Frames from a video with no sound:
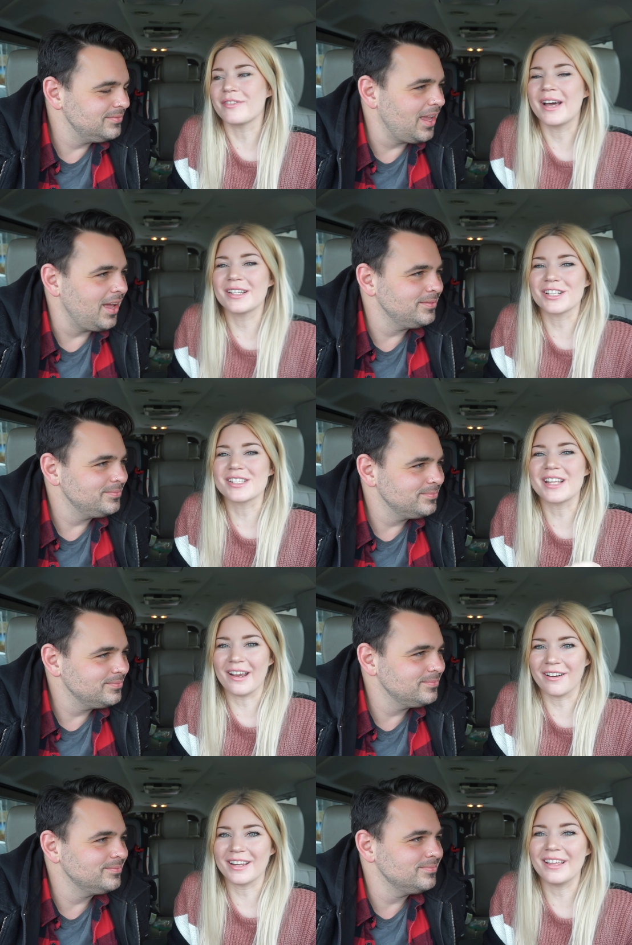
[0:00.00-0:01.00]
Speaker 1: that yeah. just
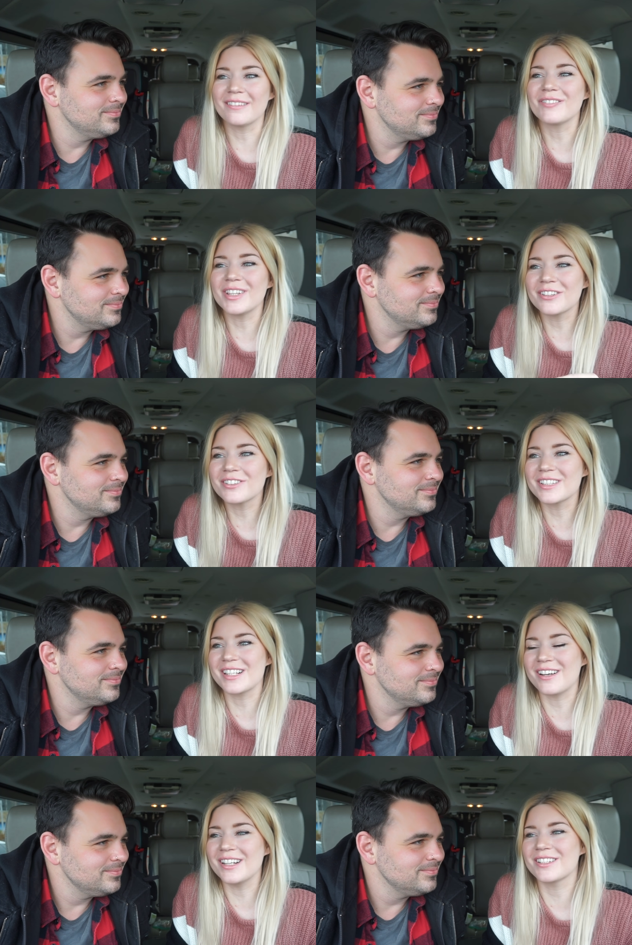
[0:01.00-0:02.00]
aired. And we literally
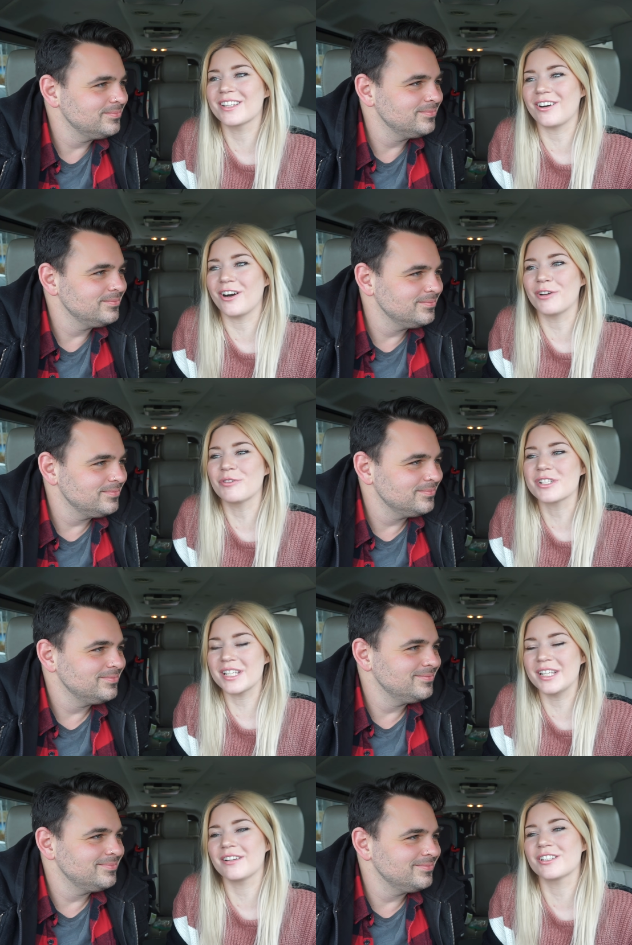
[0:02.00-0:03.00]
got into the car, and we're
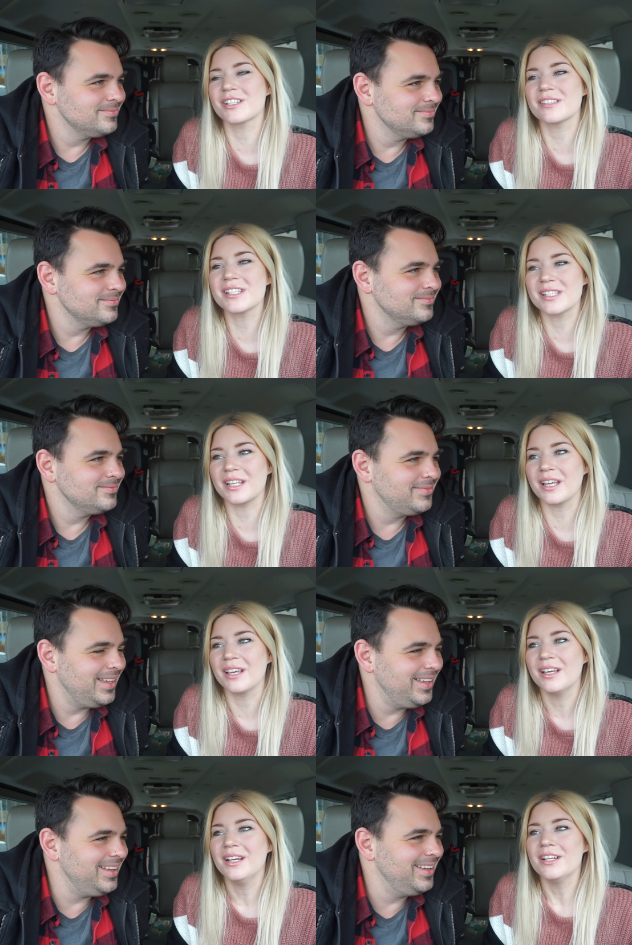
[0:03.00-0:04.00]
sitting here just listening
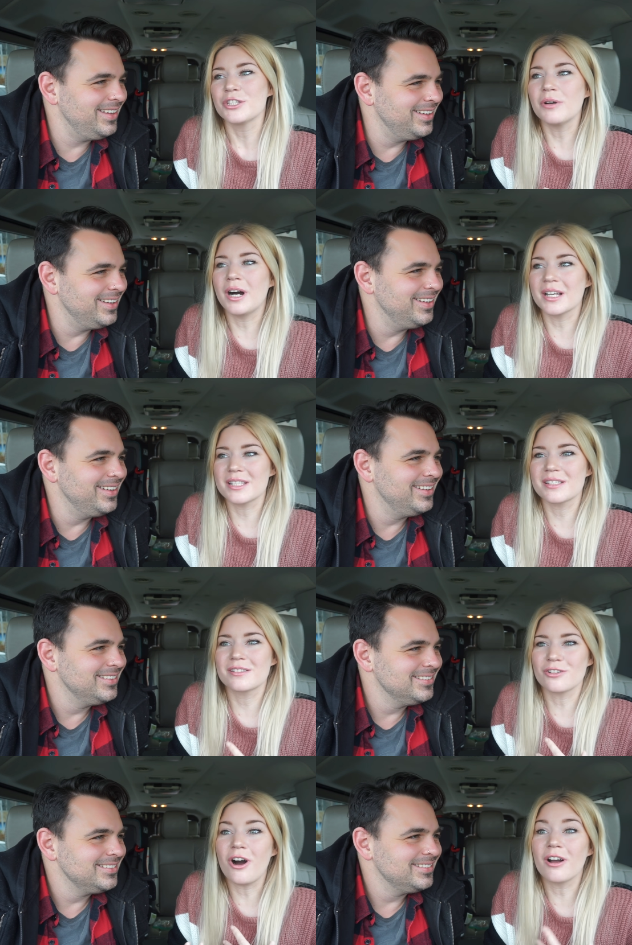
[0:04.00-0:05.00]
to
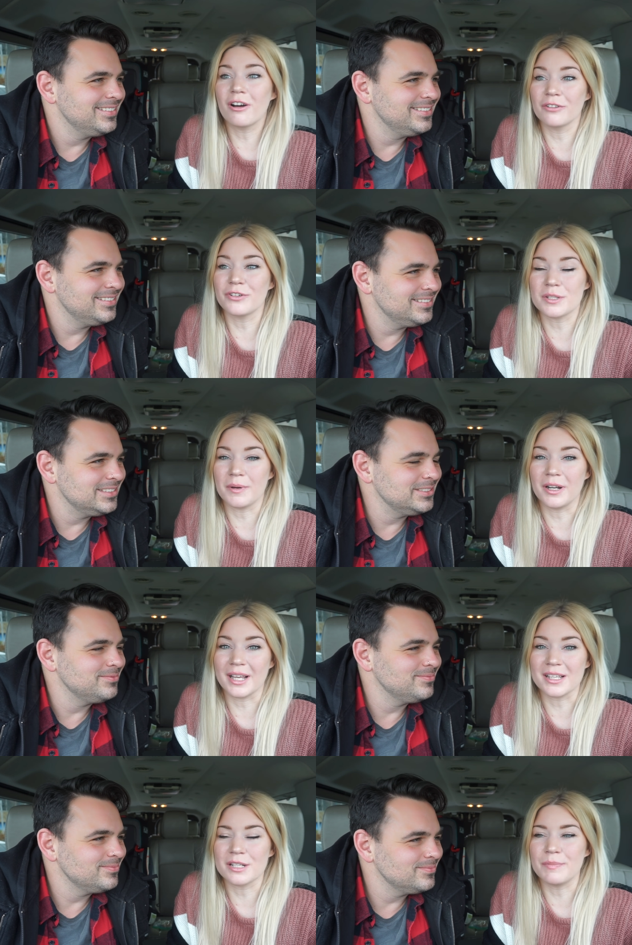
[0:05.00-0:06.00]
us talk on our friend's
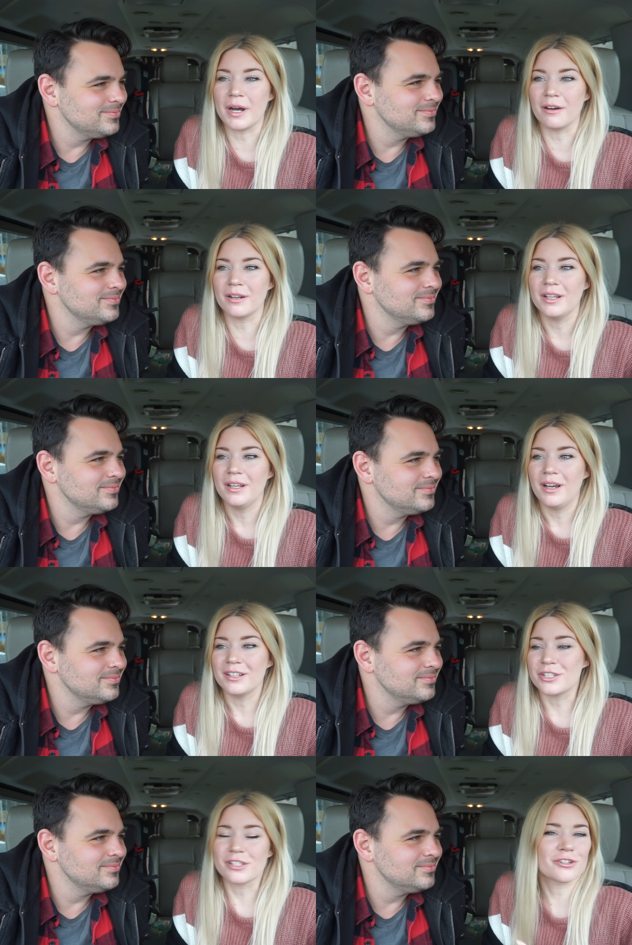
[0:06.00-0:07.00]
podcast about
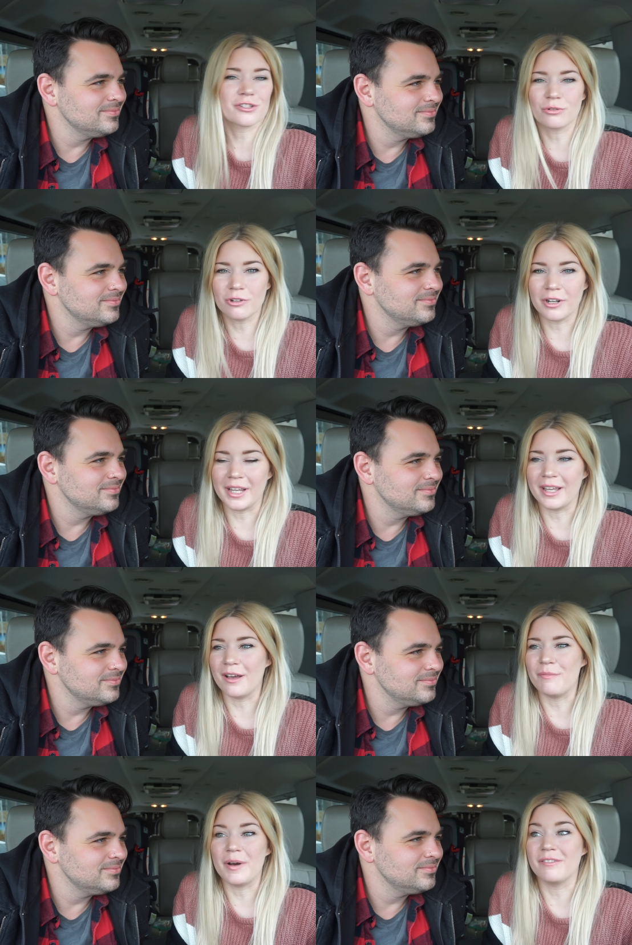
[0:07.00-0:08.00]
just our story, and
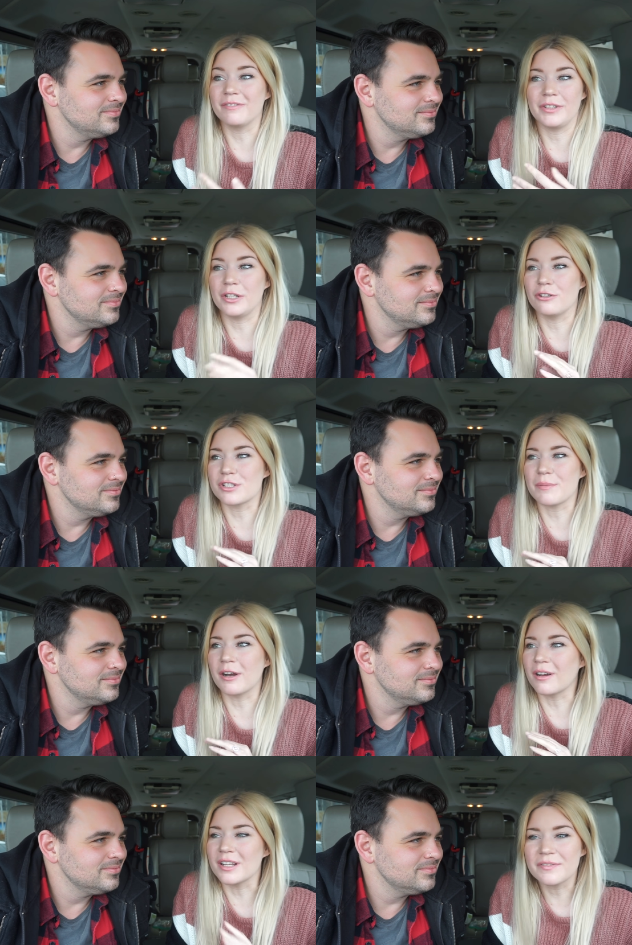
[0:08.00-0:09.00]
above, you know, just
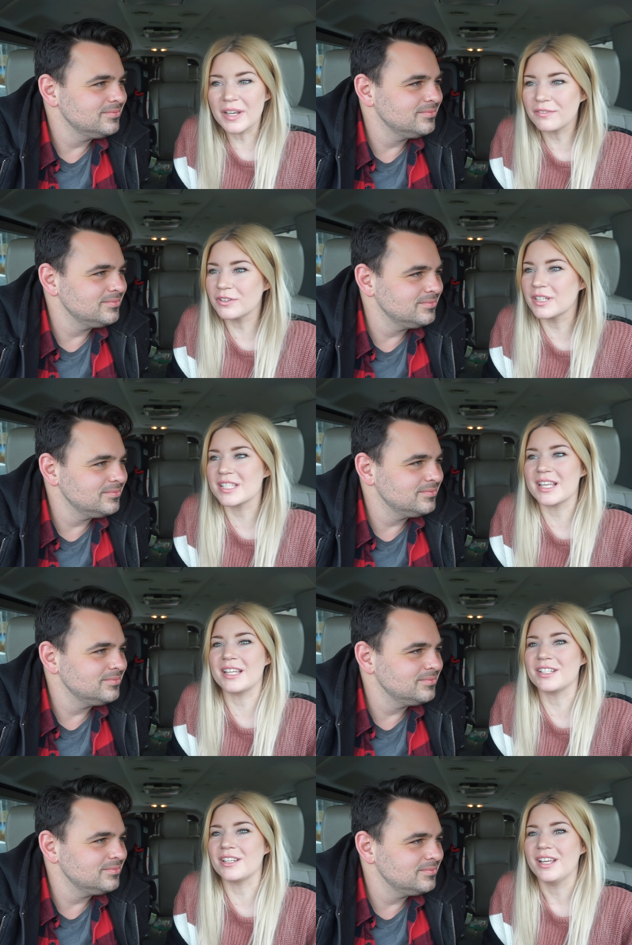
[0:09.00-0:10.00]
about God's faithfulness,
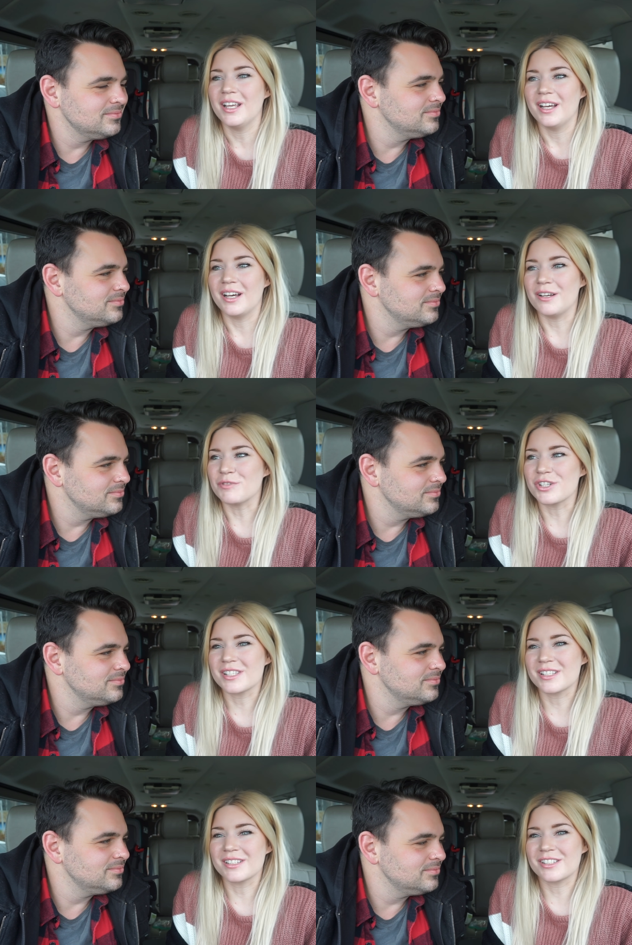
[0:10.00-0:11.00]
and um,
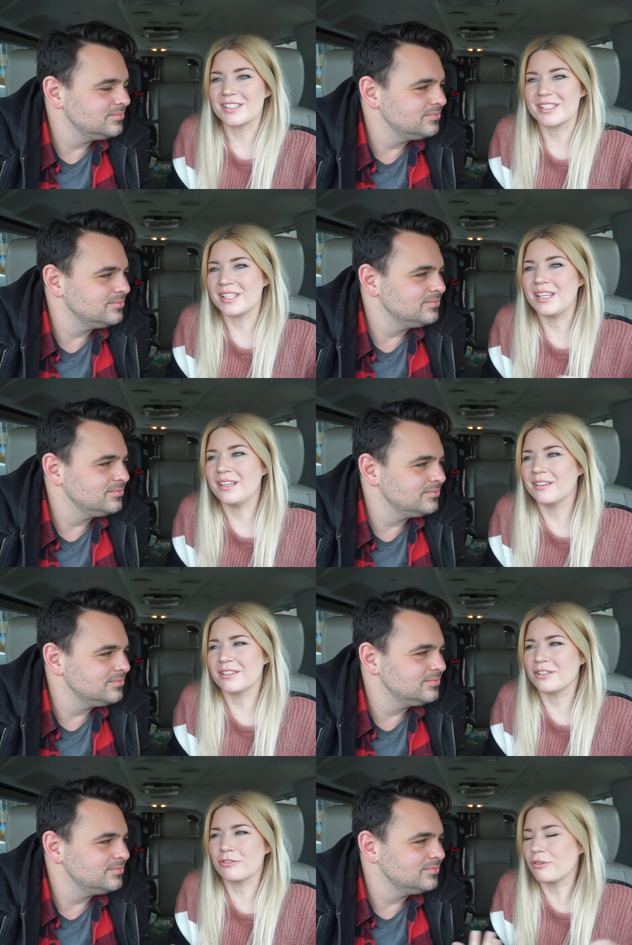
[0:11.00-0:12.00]
just
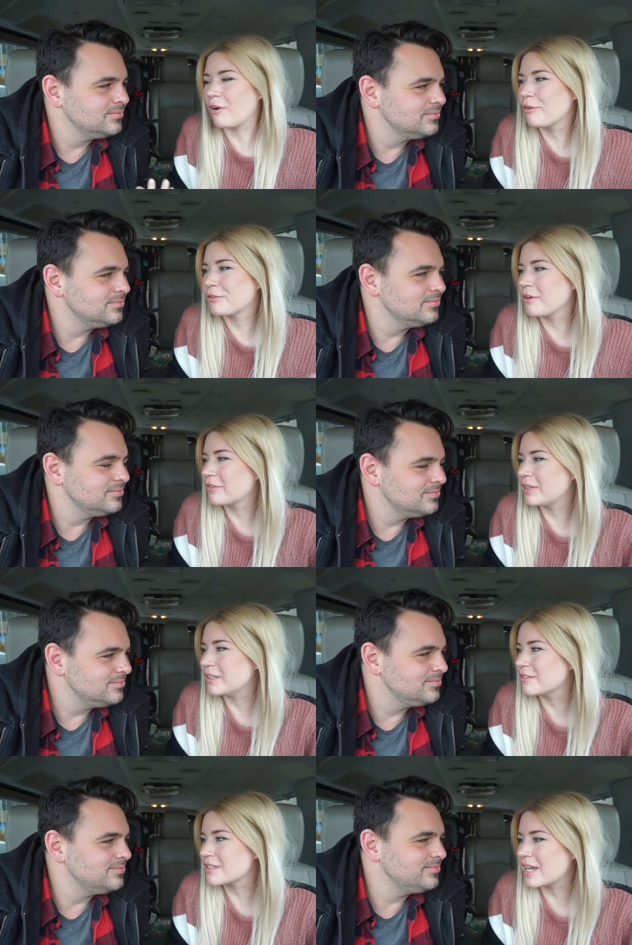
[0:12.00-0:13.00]
seeing all throughout the
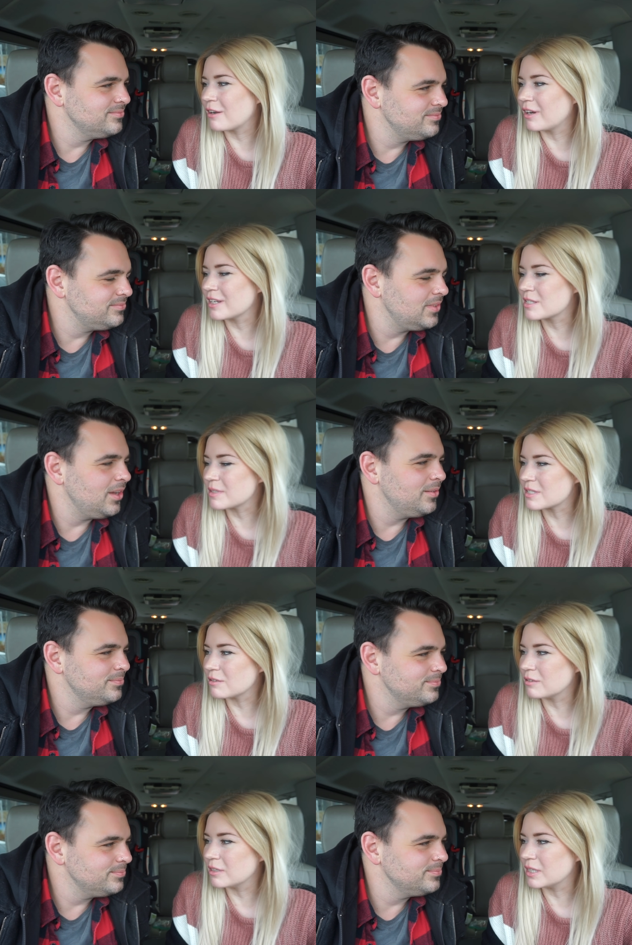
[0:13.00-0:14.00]
years how God's yeah. been
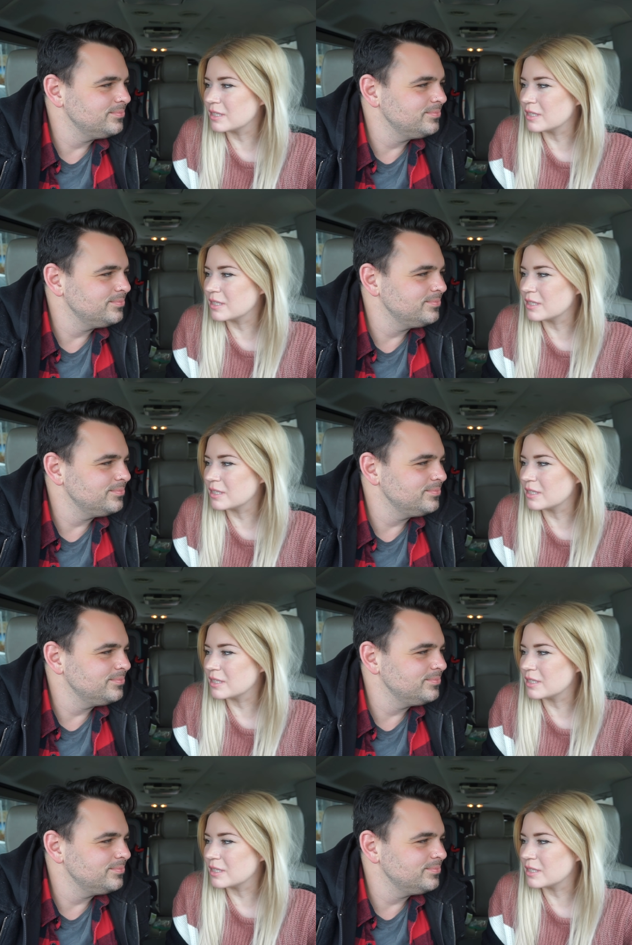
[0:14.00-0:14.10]
so good